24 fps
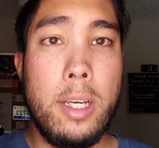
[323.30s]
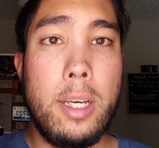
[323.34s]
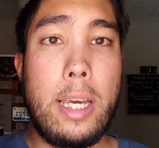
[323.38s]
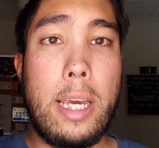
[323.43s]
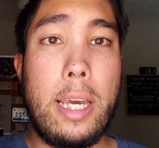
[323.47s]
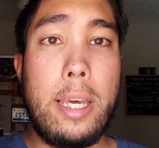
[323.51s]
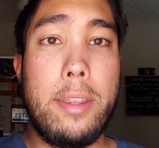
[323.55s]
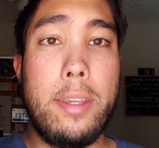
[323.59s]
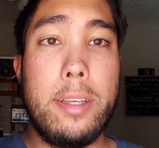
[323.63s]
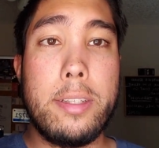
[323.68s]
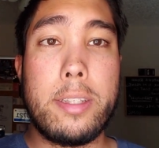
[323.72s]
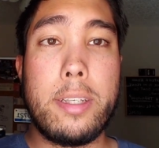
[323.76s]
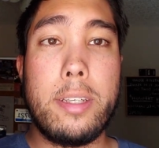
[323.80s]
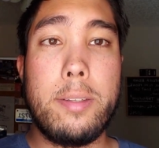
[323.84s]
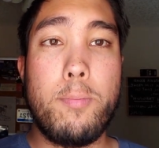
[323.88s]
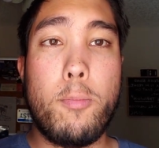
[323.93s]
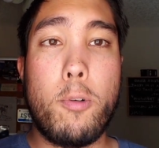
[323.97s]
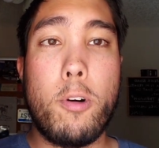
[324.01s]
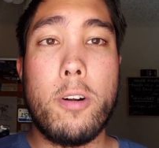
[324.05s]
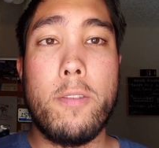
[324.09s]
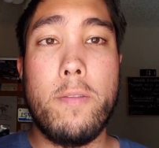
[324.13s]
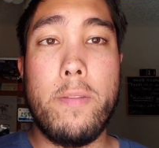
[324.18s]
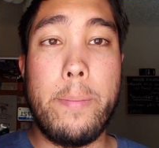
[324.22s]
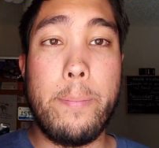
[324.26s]
and this is
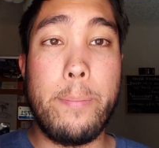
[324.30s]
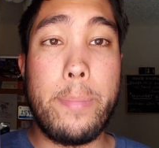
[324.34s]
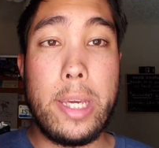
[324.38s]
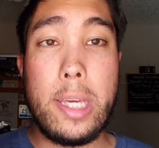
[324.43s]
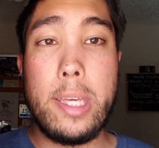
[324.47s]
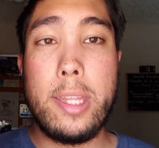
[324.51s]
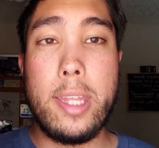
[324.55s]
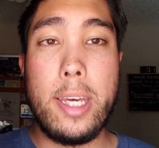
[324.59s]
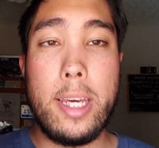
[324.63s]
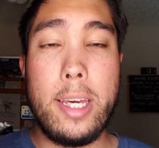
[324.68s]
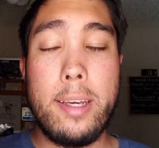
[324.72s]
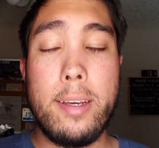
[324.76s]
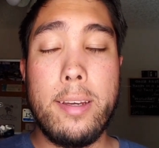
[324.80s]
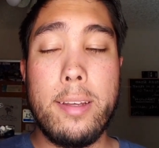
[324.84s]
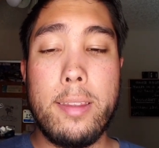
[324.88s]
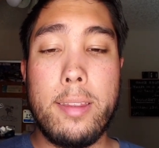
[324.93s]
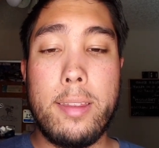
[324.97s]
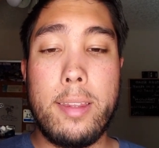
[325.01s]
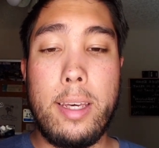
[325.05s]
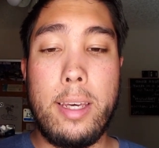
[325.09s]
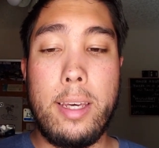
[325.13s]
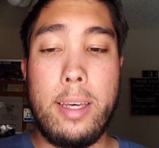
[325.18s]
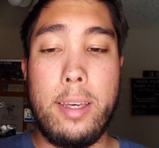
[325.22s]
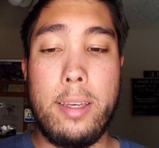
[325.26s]
more of a me thing
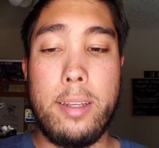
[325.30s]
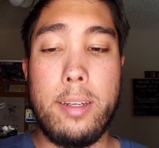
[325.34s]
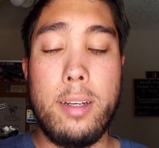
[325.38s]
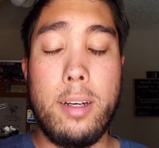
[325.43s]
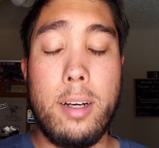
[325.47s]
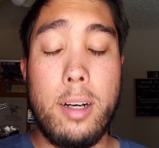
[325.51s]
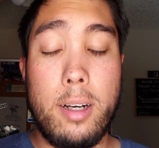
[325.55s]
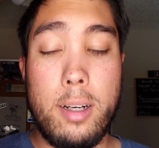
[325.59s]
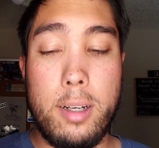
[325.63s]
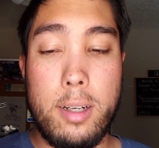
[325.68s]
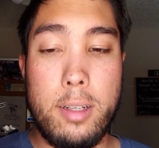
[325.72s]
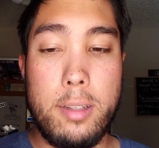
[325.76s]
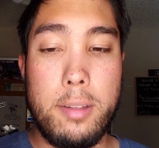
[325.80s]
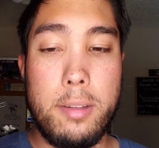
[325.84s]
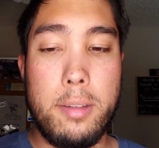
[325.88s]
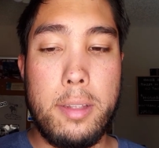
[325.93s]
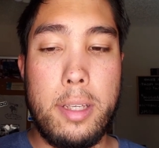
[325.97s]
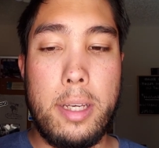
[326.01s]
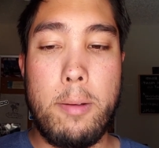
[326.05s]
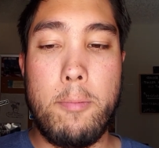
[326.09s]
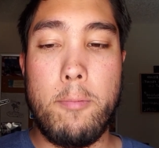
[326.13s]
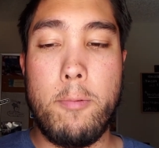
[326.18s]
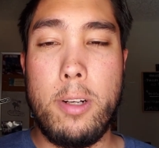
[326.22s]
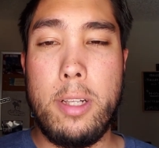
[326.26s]
than
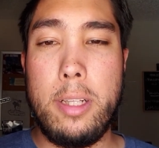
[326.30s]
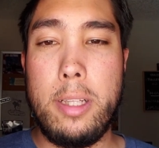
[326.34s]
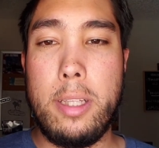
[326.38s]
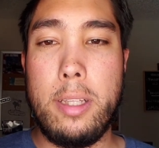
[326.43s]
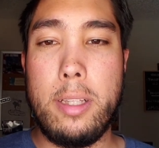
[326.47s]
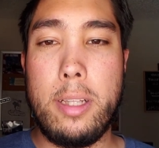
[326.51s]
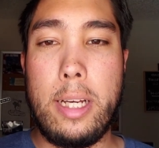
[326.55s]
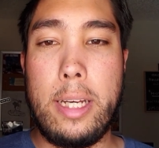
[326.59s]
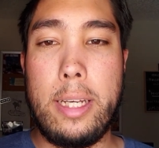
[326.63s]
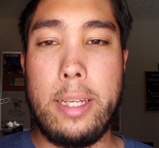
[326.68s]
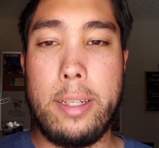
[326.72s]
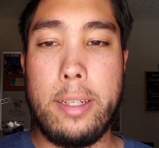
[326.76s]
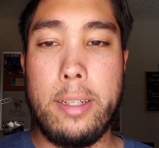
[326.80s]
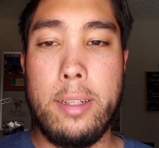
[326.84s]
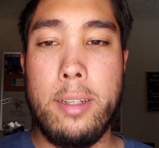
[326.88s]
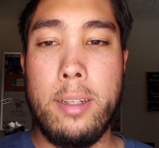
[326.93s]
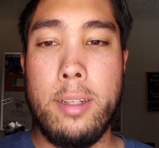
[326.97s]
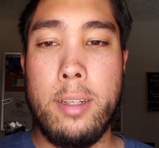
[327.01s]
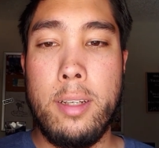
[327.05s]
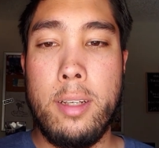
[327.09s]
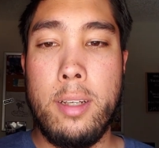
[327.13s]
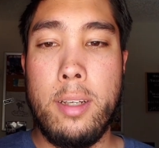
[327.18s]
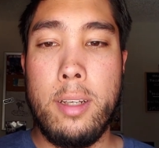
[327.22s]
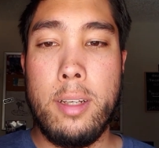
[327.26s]
really like
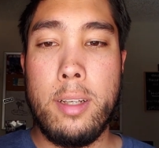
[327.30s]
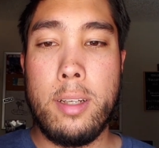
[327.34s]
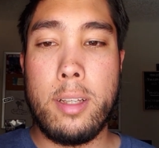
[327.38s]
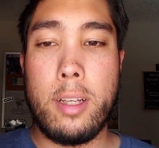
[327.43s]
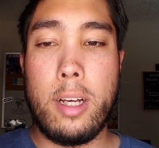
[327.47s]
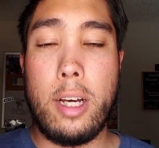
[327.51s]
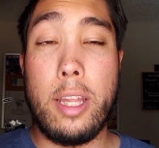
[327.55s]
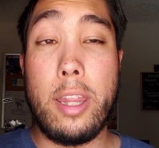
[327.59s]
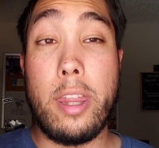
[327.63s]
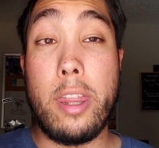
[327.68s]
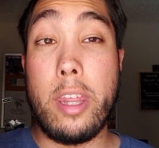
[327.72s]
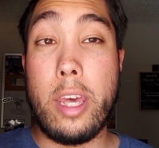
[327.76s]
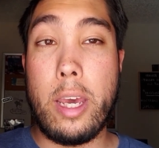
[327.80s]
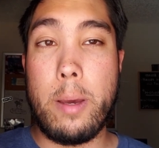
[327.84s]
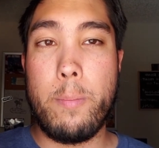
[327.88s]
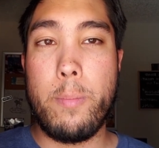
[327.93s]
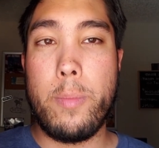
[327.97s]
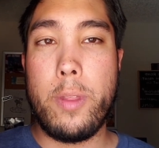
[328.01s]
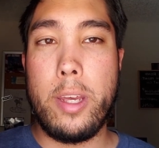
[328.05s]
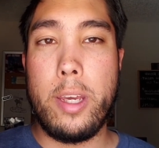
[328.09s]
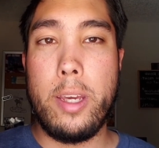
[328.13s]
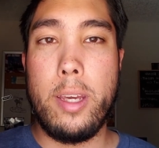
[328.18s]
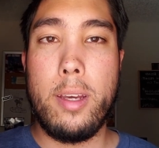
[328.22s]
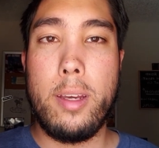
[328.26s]
a them
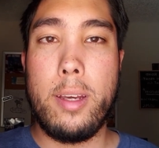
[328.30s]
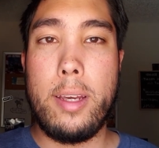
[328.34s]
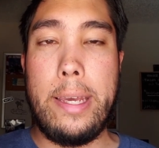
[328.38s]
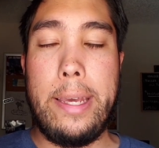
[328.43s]
thing.